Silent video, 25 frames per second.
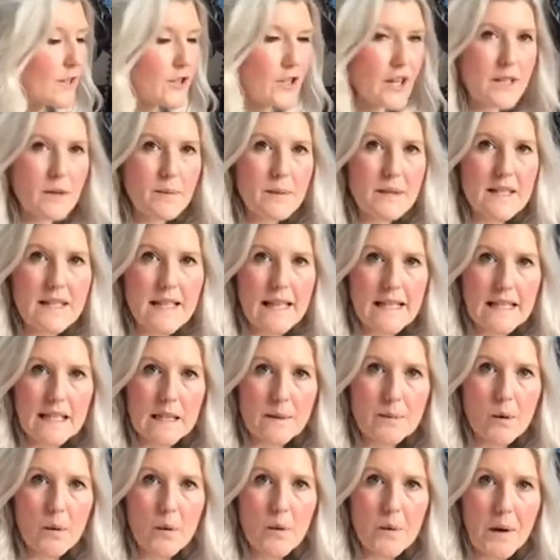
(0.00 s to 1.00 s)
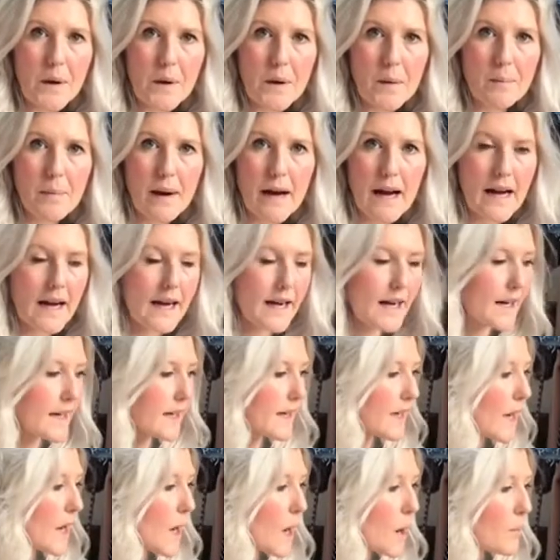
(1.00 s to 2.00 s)
I try to be sensible with what I
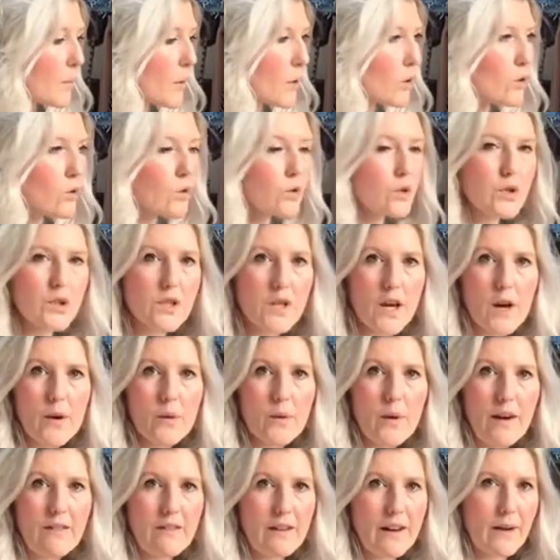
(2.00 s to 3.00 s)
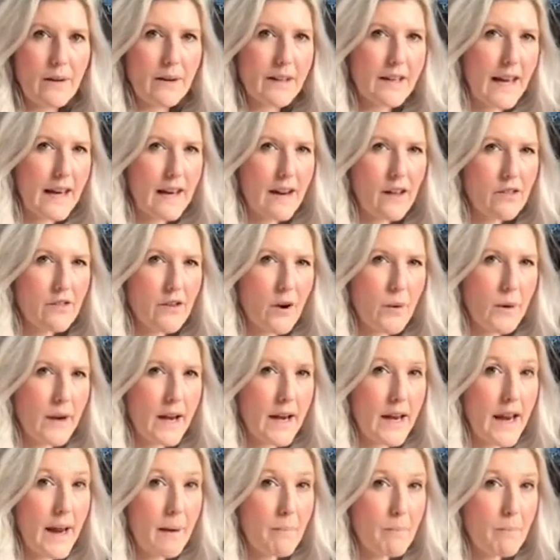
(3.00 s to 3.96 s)
buy, but also every now and again I throw in an